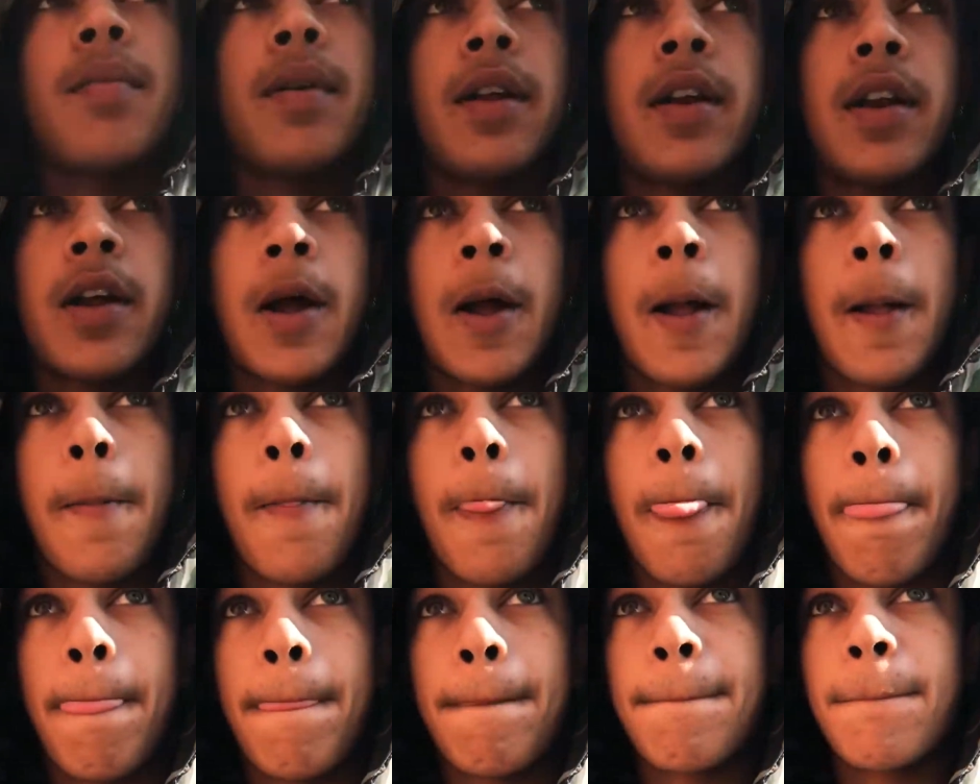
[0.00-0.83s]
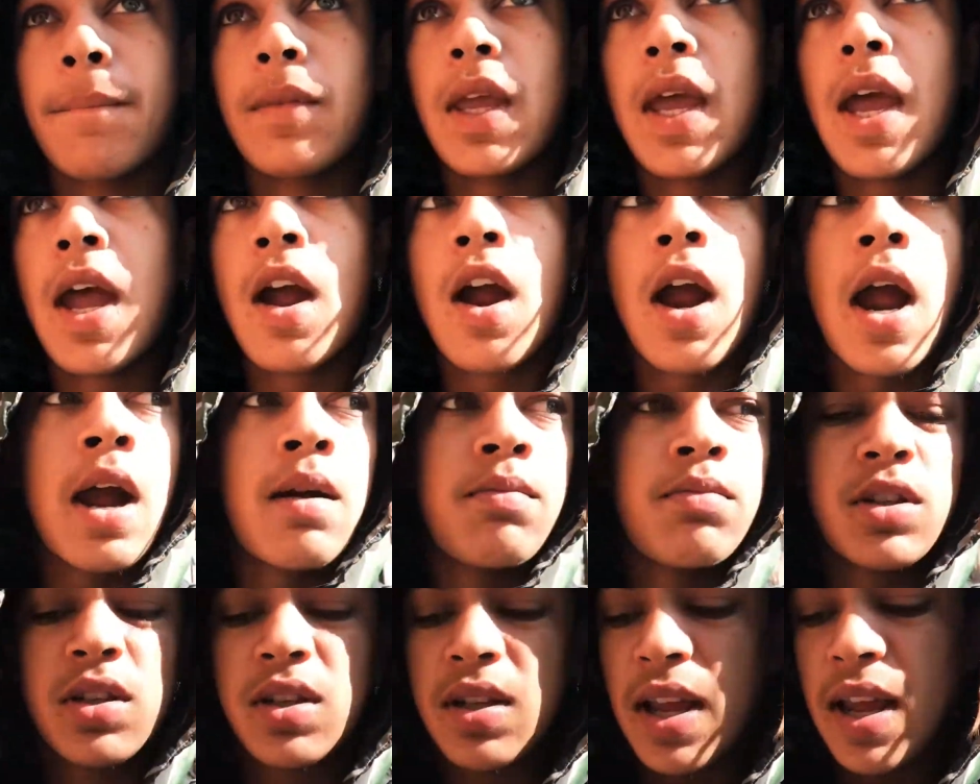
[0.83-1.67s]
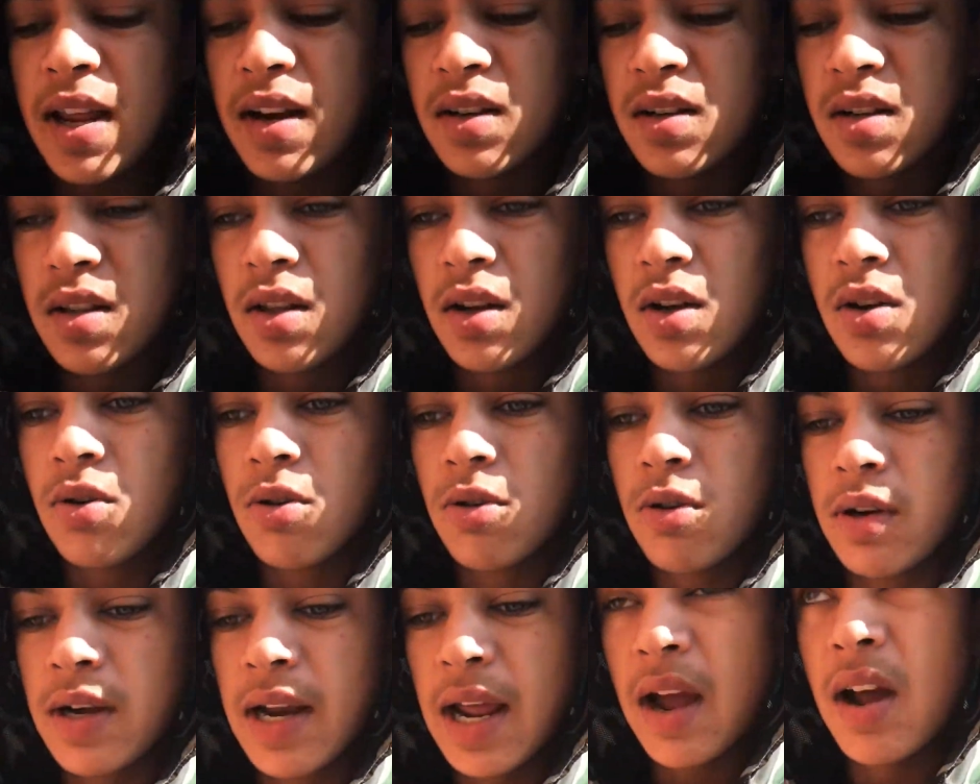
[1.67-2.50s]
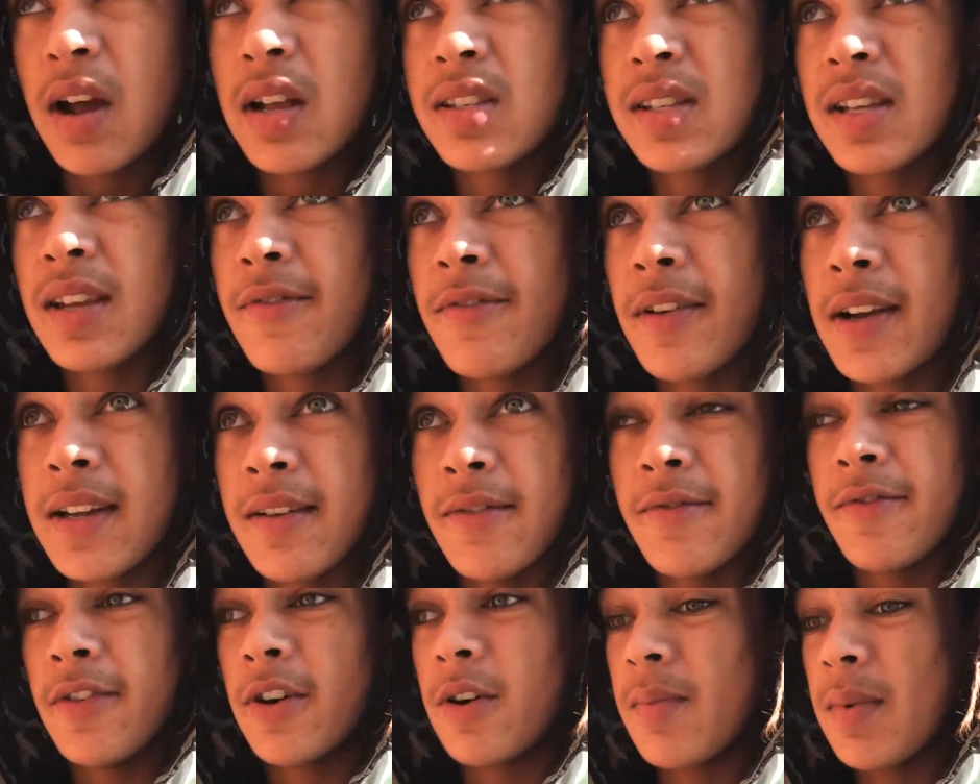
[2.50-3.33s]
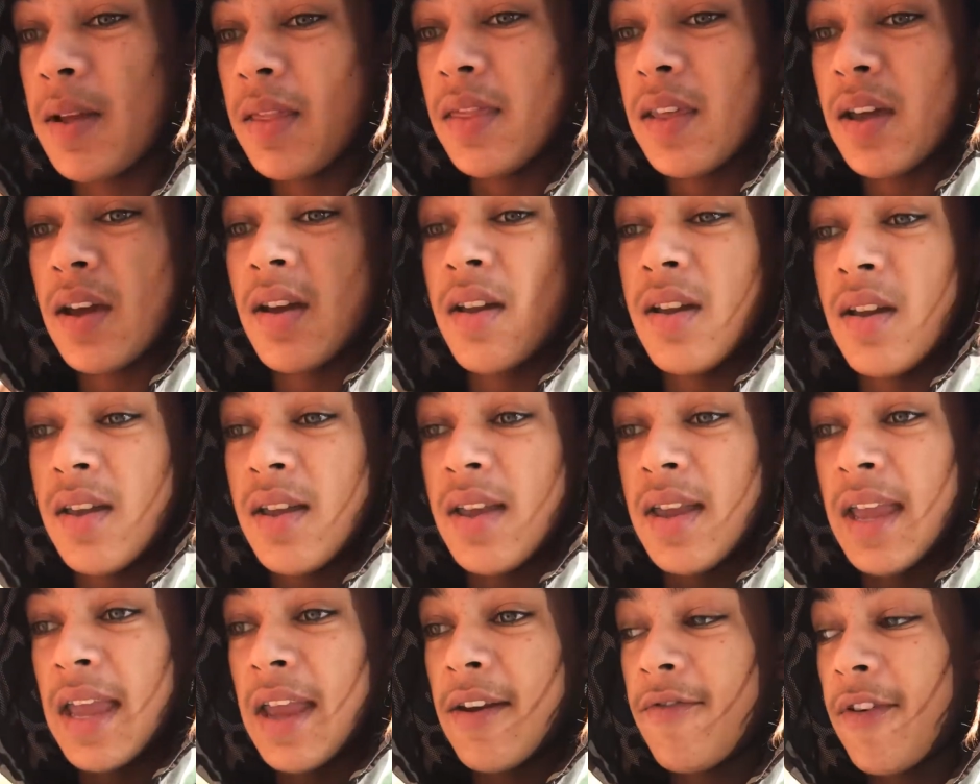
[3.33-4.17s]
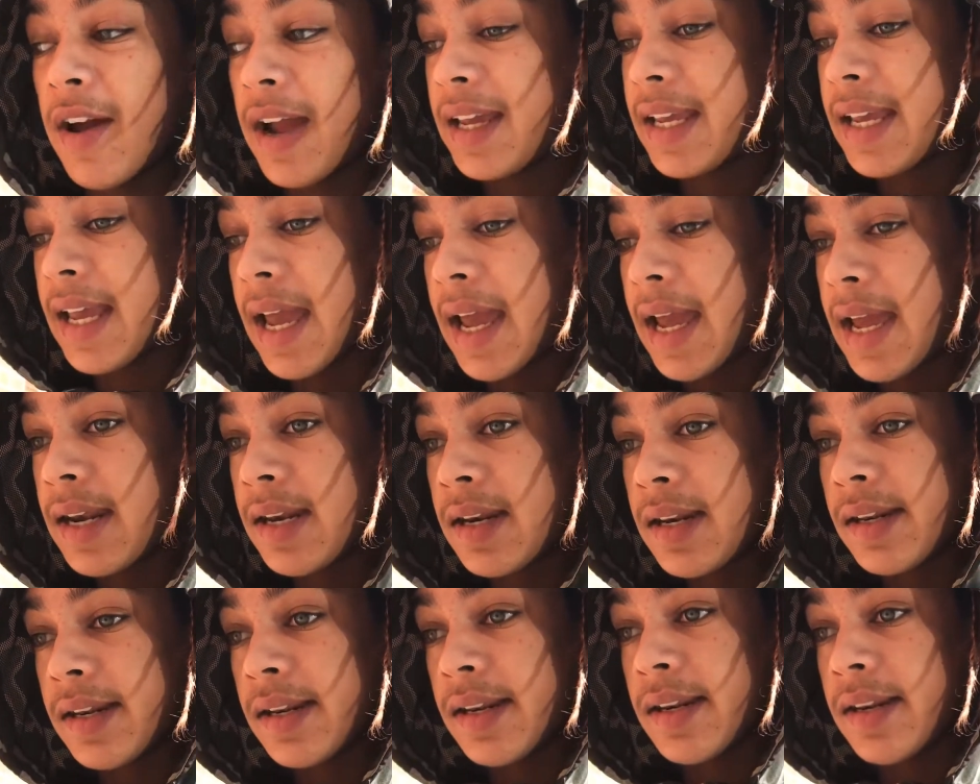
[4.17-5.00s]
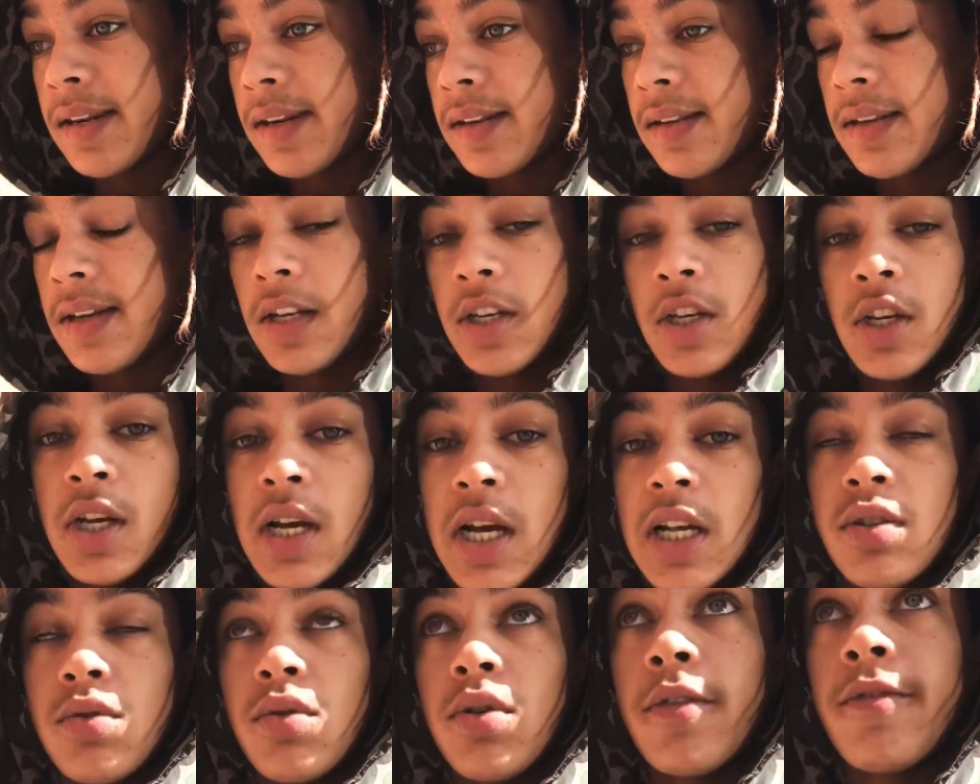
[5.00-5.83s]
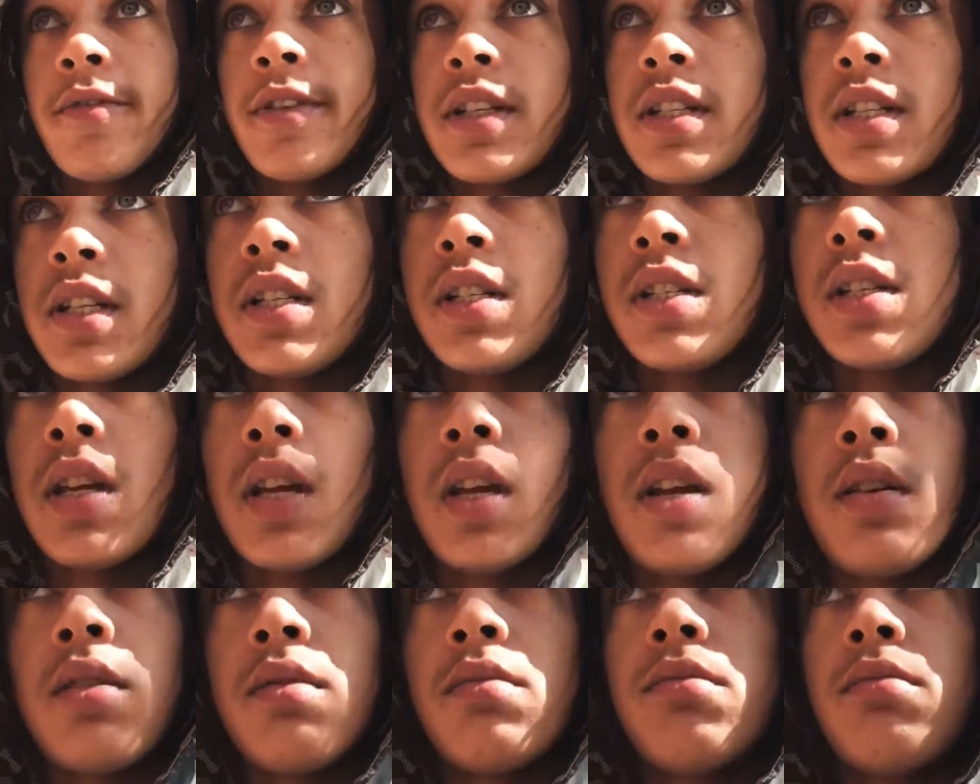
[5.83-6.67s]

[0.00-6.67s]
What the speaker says: But yeah, all right, I'm just heading to the court now. I'll see if I can film in there. If I can, then you guys will obviously see.